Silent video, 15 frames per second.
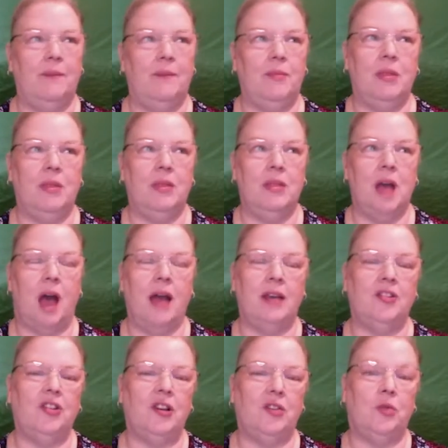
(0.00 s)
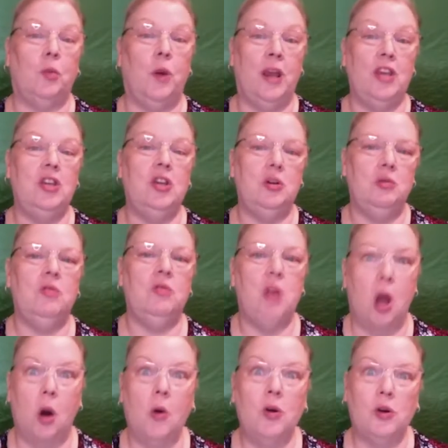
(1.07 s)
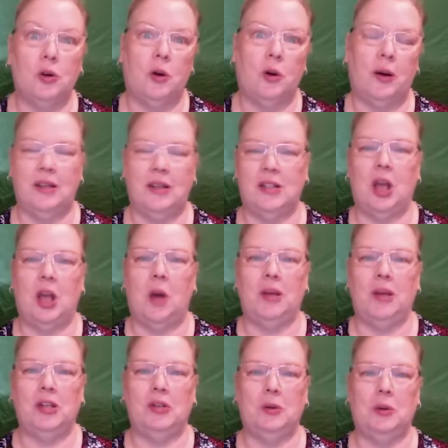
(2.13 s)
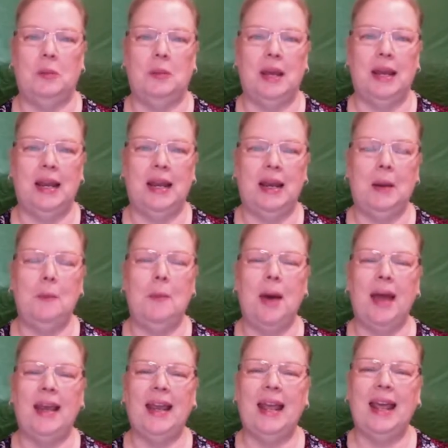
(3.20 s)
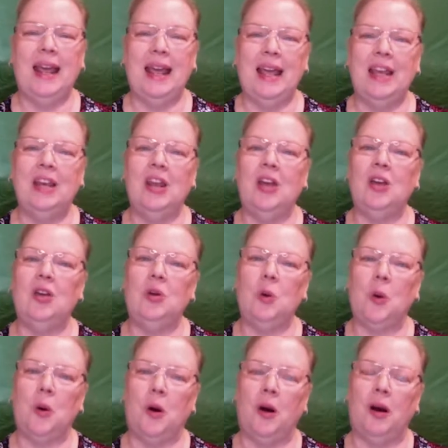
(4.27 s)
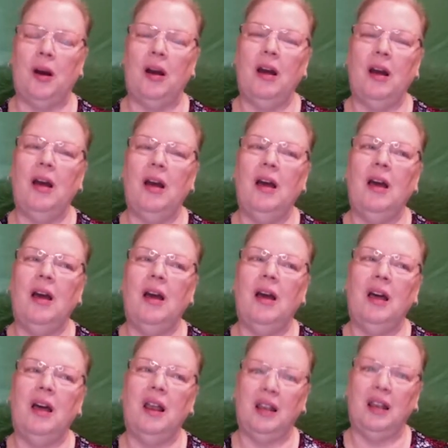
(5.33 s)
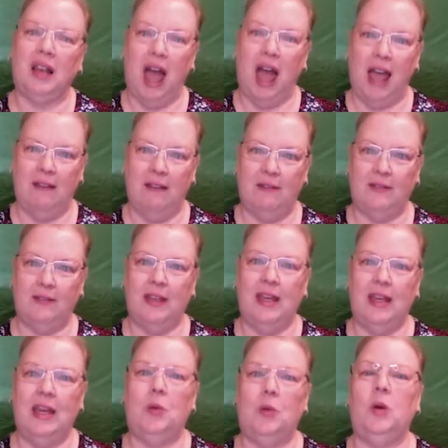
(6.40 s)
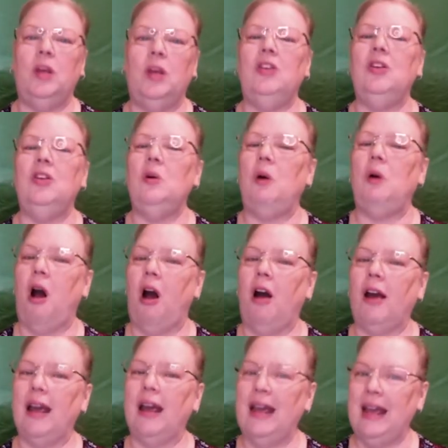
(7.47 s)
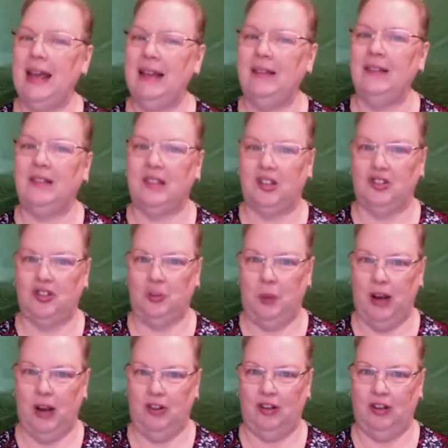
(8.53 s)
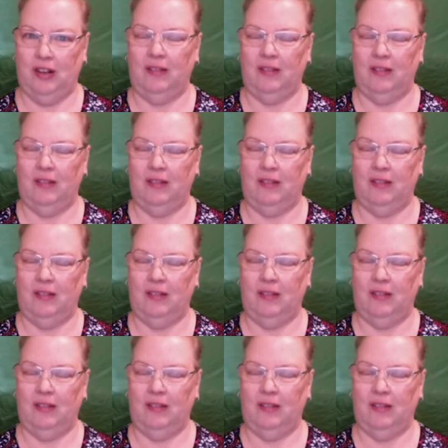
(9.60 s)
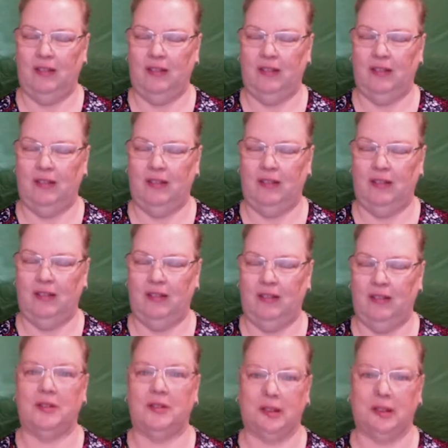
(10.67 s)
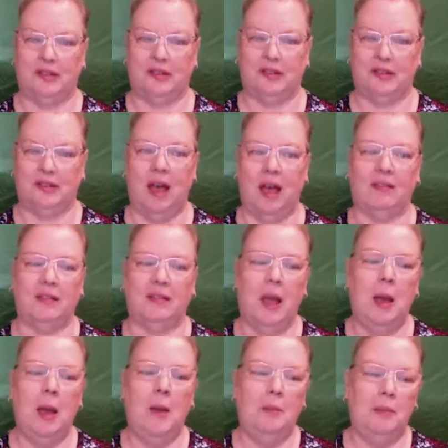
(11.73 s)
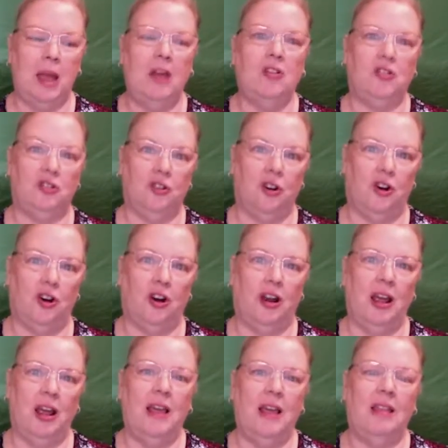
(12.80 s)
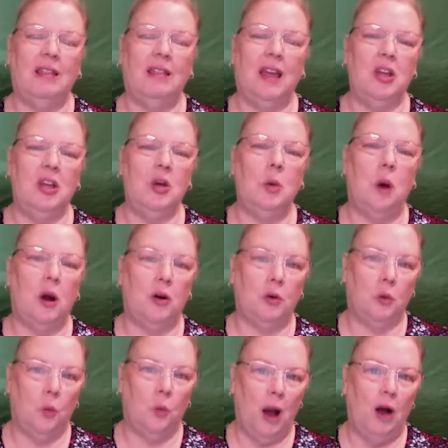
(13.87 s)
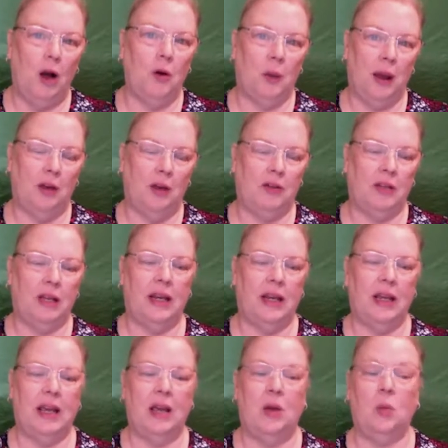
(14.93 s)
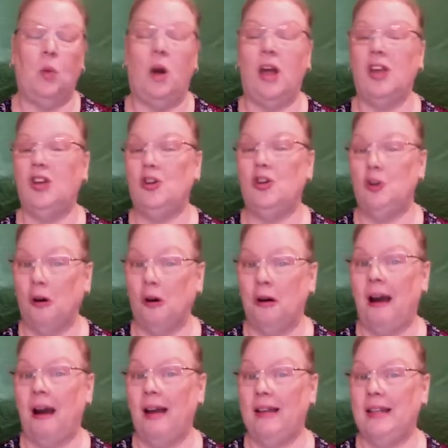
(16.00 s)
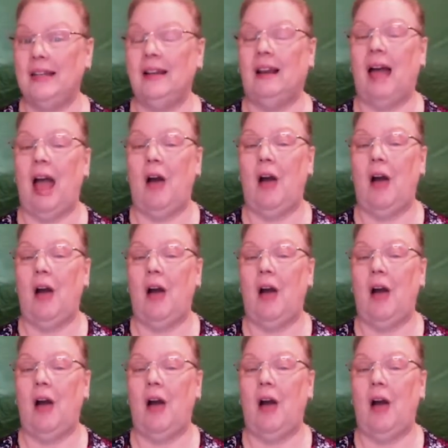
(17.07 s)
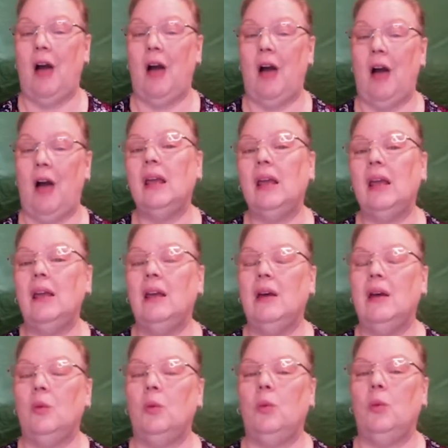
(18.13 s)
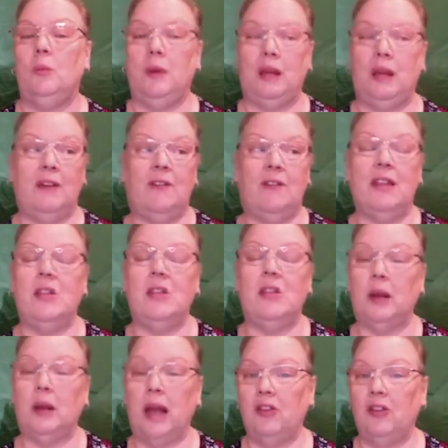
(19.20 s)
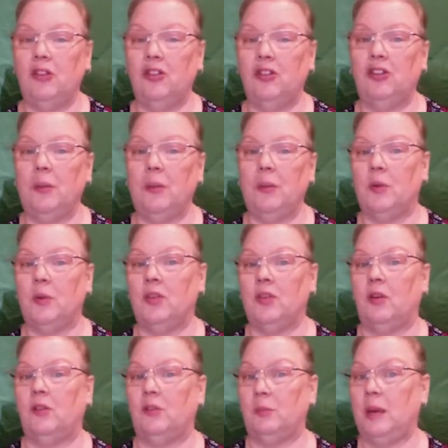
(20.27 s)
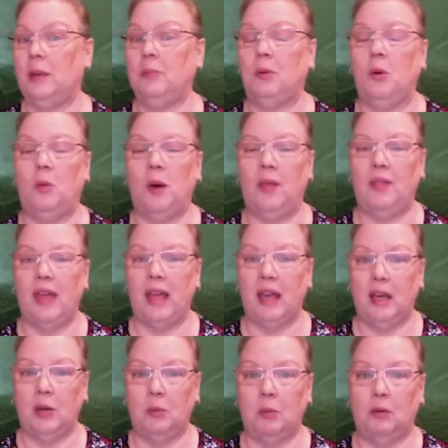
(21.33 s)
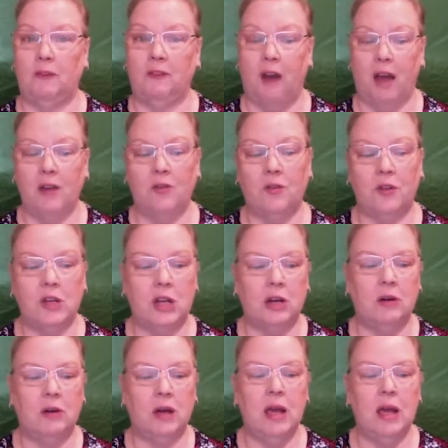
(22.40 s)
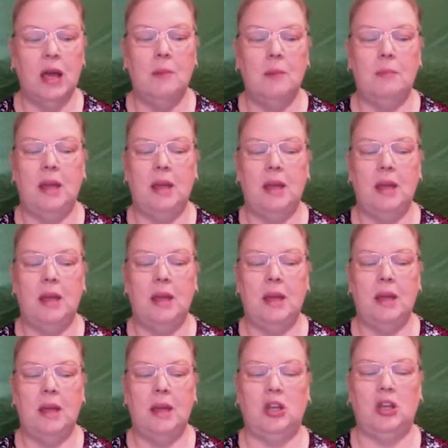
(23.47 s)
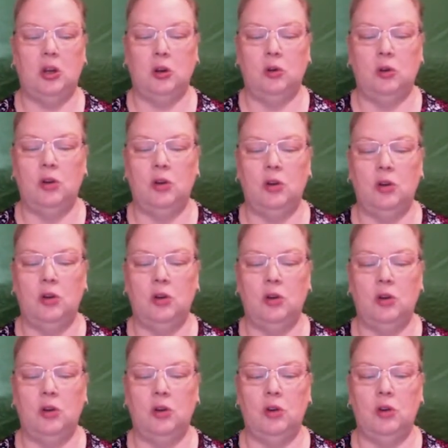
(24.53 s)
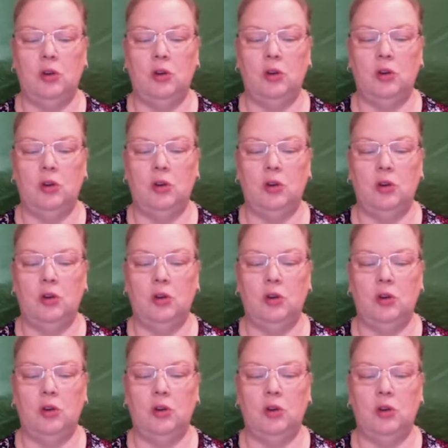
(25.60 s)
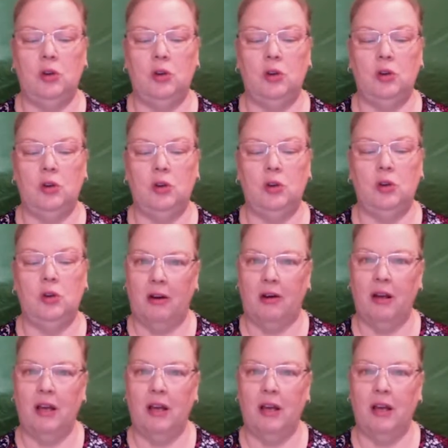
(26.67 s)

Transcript: not just when you know you're going to go into a meeting, but in your life, when you are in situations that are critical to your success, make sure that you are well grounded in what your ideal outcome would be, given the relationships with those people, what they could provide for you. Make sure that you know how to be best prepared.